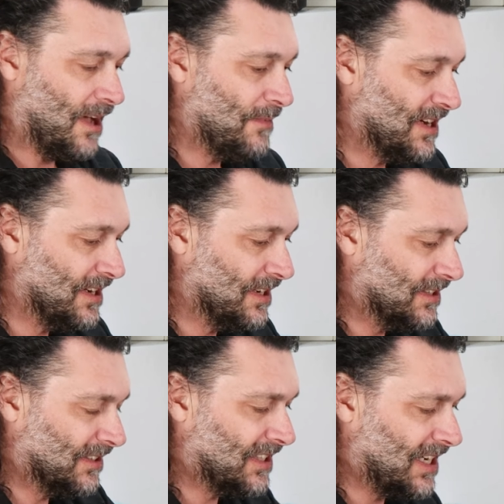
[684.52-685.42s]
I mean,
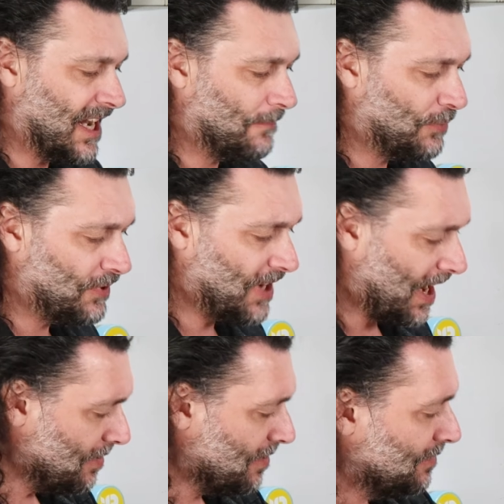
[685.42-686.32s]
at a brewery,
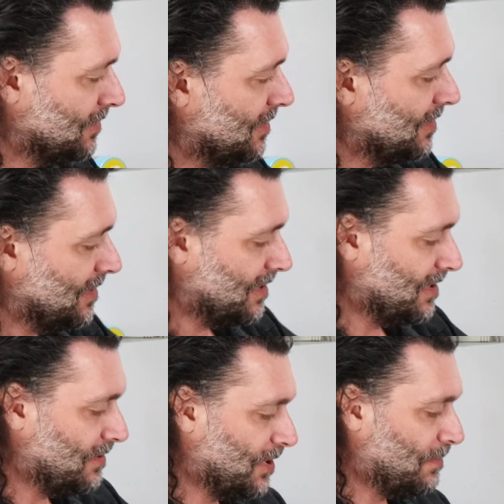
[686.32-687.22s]
I don't know,
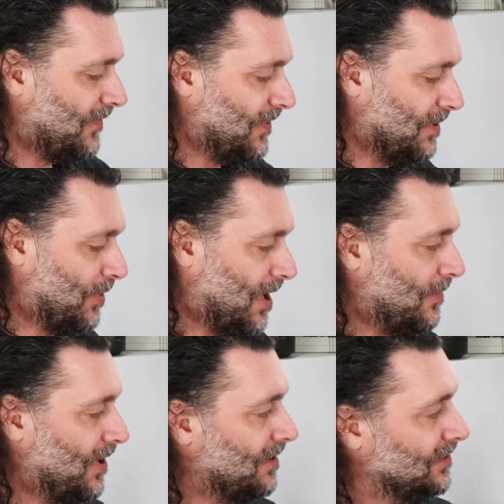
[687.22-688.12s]
do you want to be filling
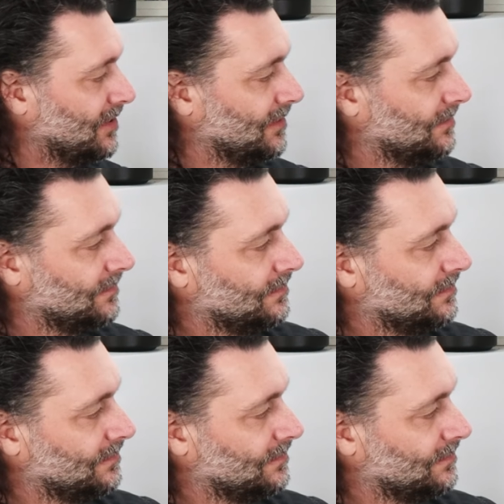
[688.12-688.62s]
pop bottles?